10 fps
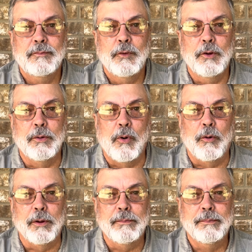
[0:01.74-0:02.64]
Good
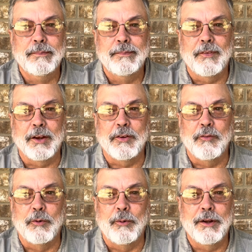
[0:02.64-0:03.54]
morning. Thank you
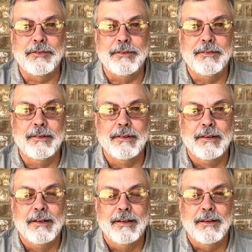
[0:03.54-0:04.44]
for watching.
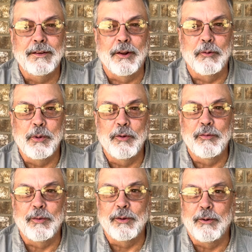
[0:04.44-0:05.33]
Another
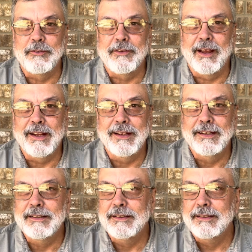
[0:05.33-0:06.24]
beautiful Lord's Day.
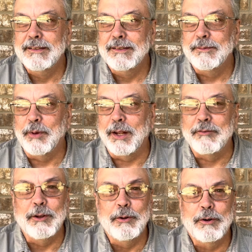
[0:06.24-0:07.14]
Man,
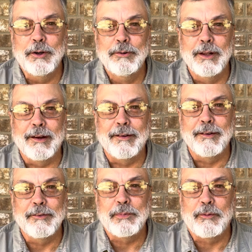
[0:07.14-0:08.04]
it's a little cool out here
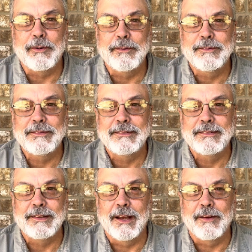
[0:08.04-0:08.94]
this morning.
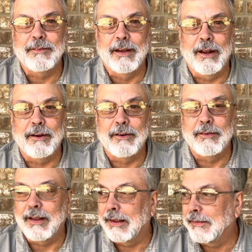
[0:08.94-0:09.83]
Got our,
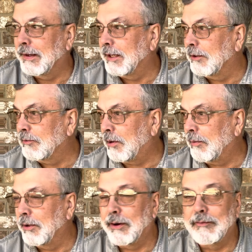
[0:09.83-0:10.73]
I think it's
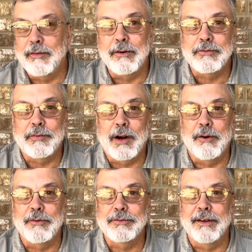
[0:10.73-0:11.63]
probably our first
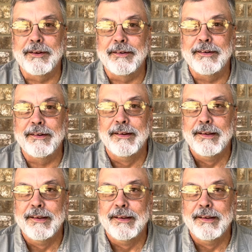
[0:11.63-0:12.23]
frost out here.